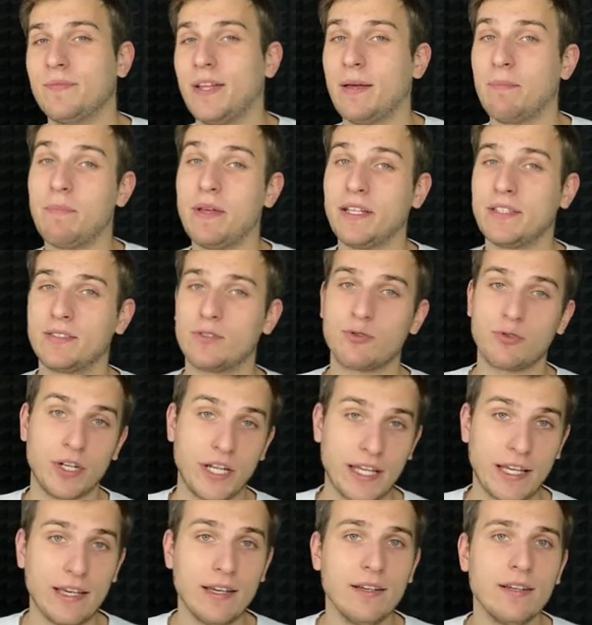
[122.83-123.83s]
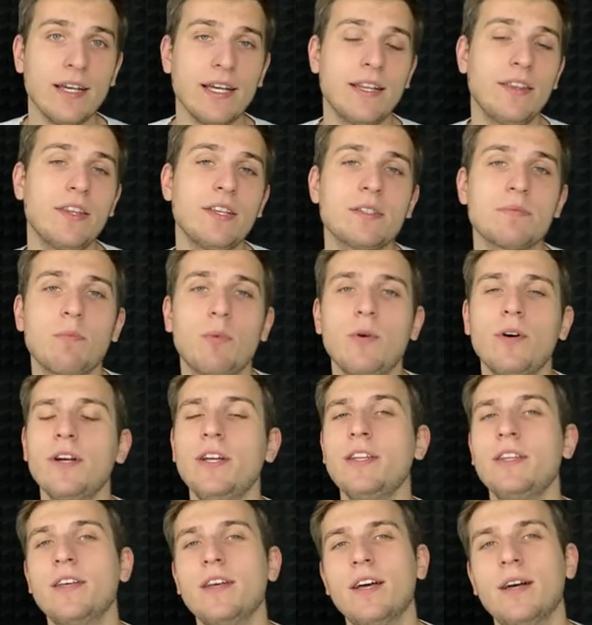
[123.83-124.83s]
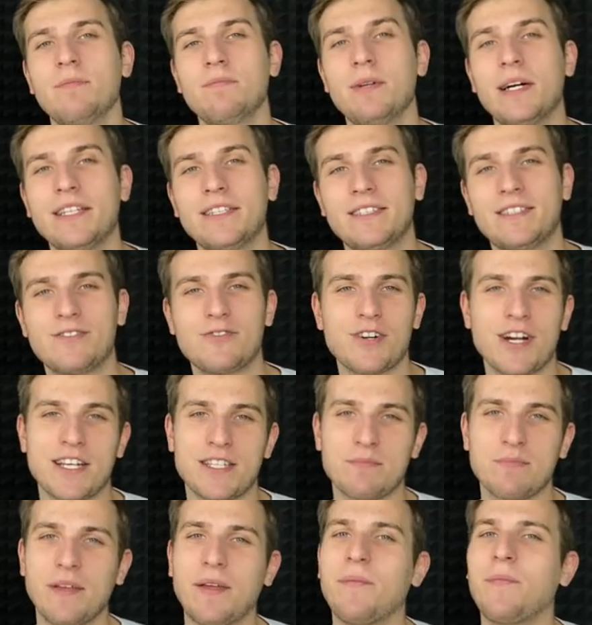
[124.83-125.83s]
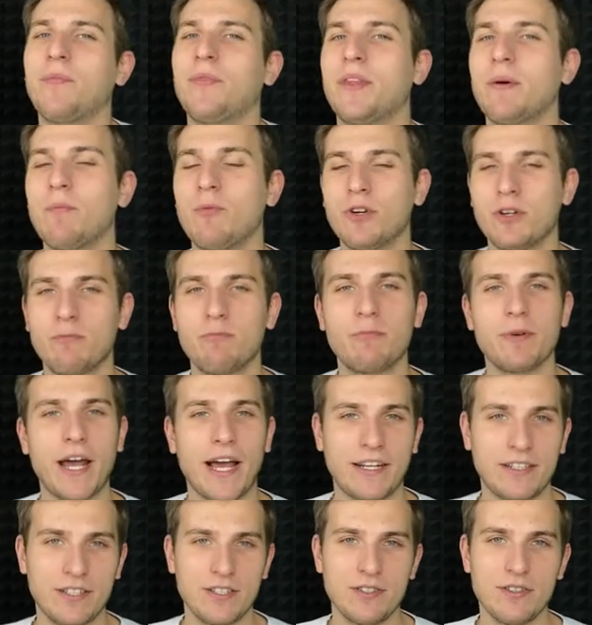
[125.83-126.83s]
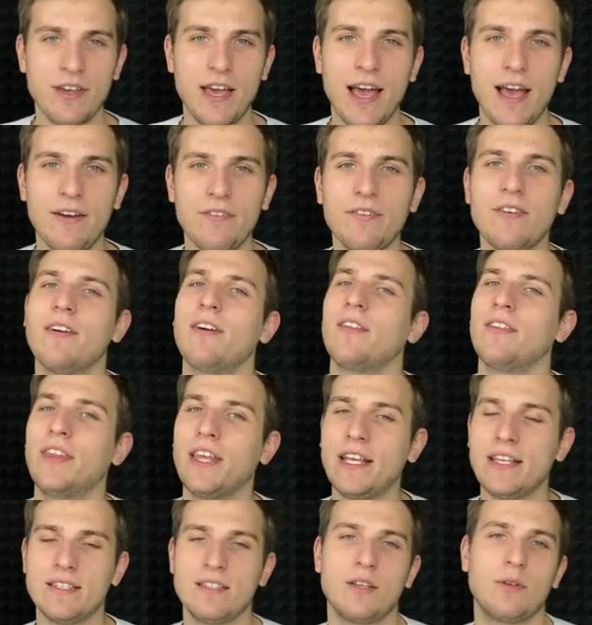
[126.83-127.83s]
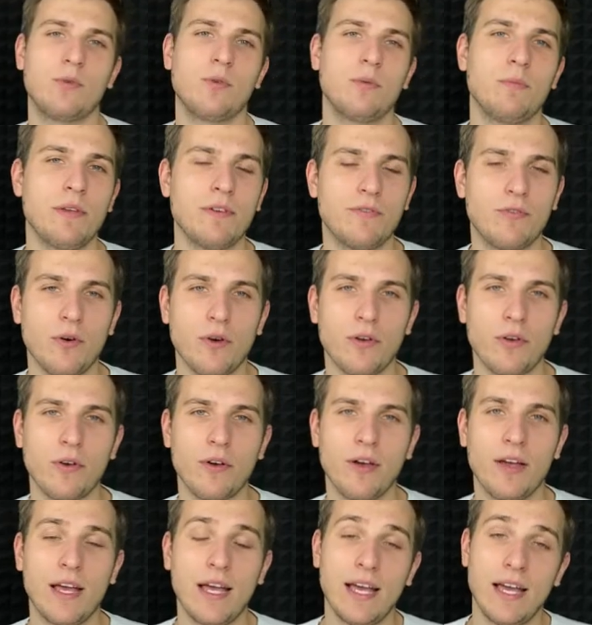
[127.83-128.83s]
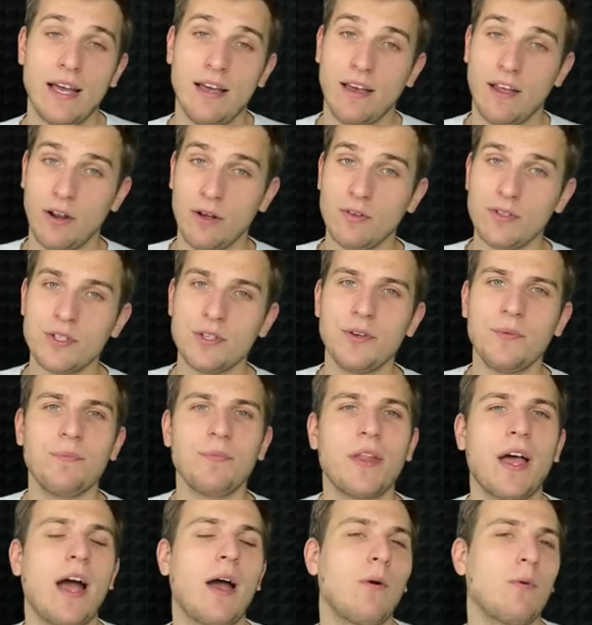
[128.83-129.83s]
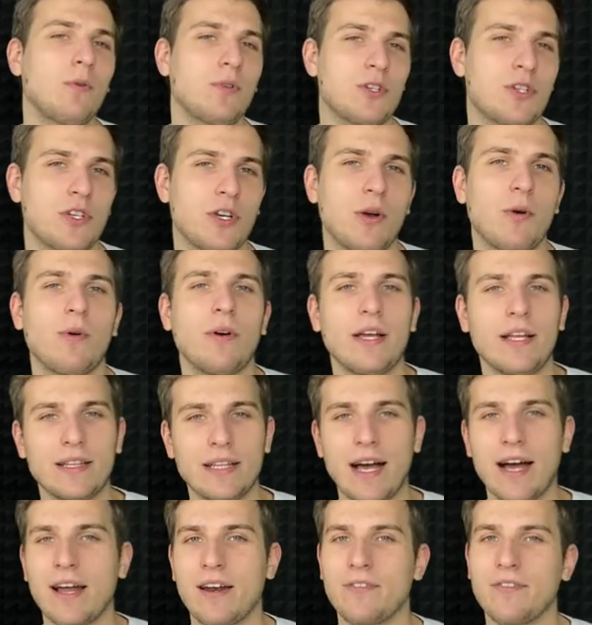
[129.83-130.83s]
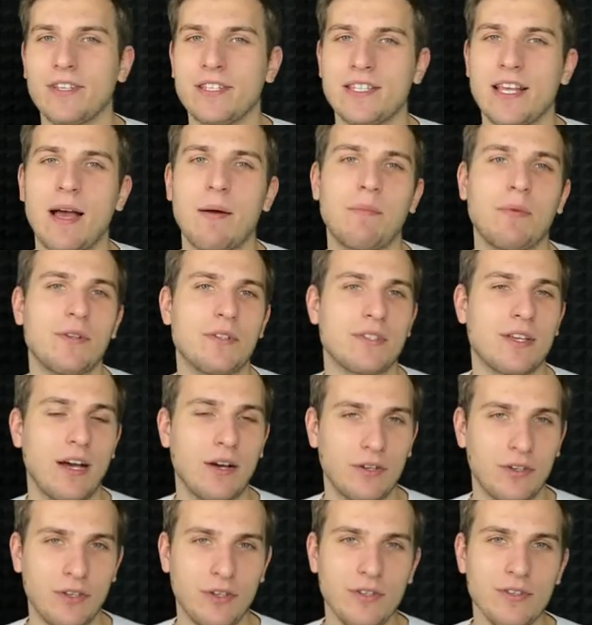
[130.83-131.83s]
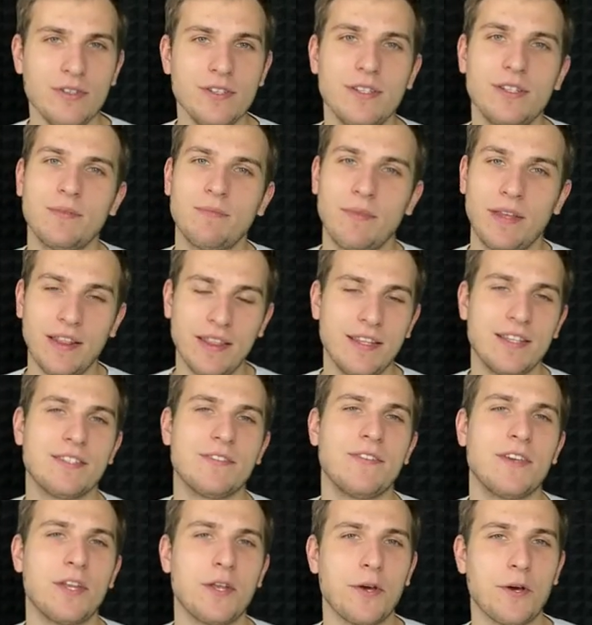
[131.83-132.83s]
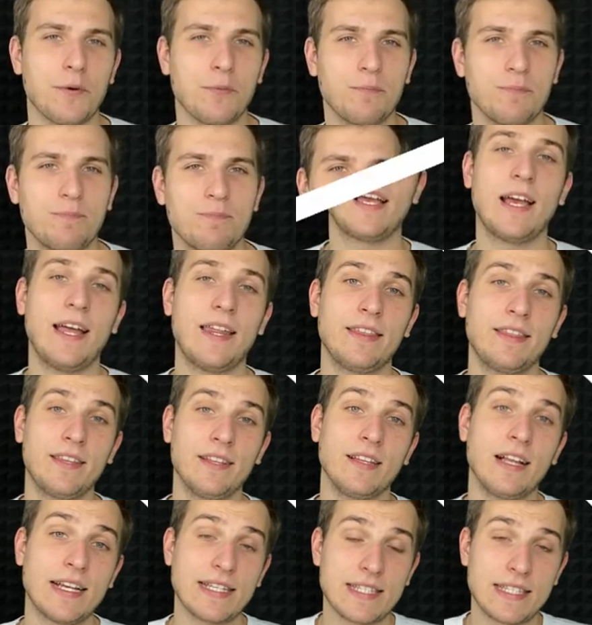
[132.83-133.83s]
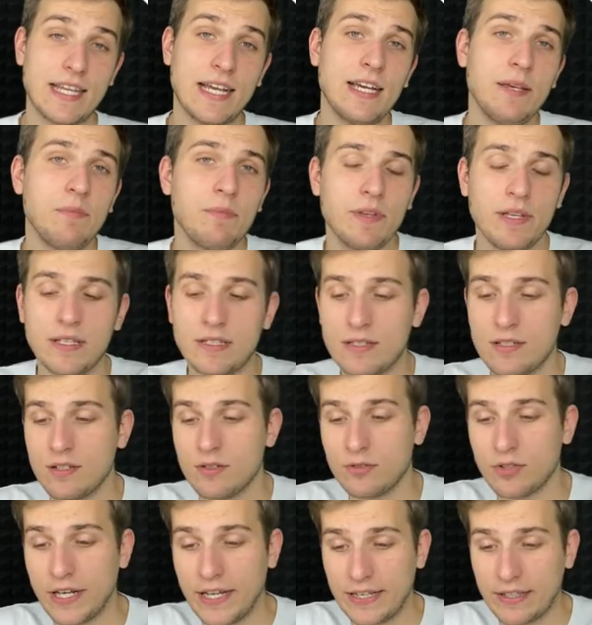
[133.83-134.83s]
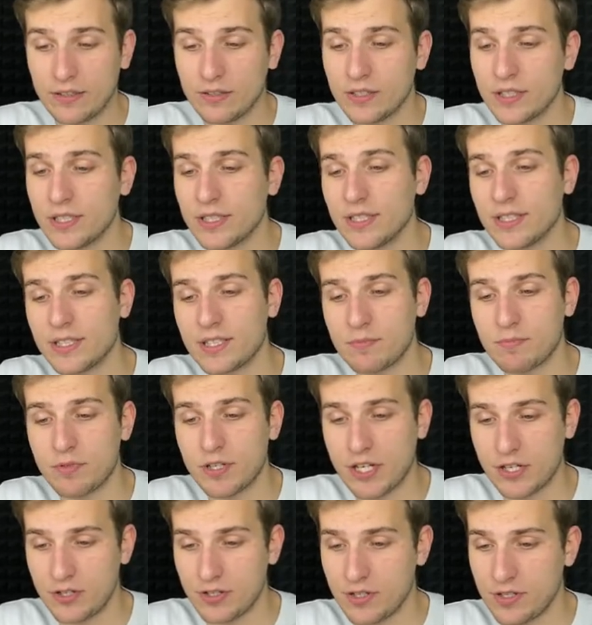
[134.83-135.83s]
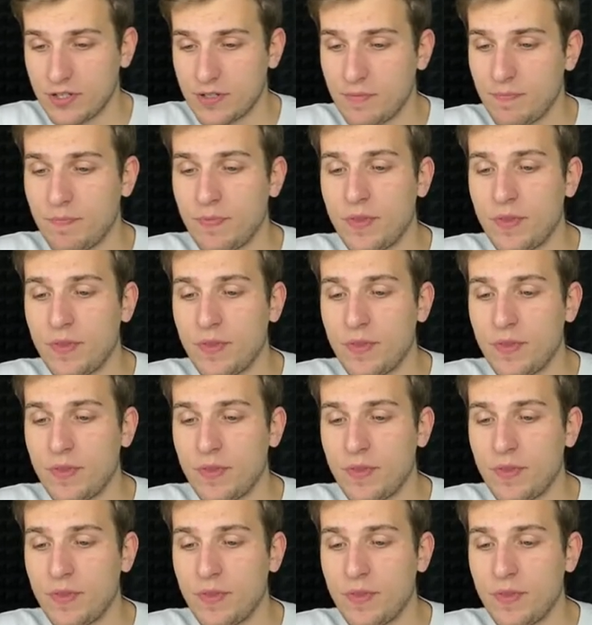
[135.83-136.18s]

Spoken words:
a bit tricky at this point, but trust me, the more practice you have, the easier it will be for you. And also, I will show a lot of examples how to use it in this video. And the last type is regular expressions.